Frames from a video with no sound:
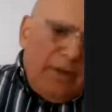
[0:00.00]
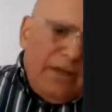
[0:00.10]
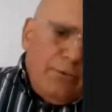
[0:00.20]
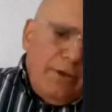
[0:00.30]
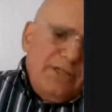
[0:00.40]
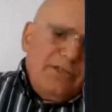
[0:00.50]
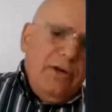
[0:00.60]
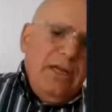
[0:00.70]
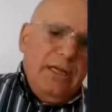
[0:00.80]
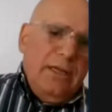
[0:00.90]
by the way,
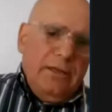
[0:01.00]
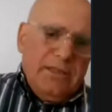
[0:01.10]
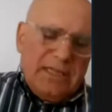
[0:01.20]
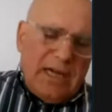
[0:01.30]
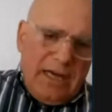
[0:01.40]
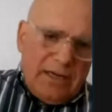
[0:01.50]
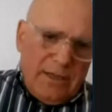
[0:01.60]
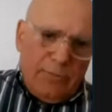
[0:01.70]
Israeli scholars,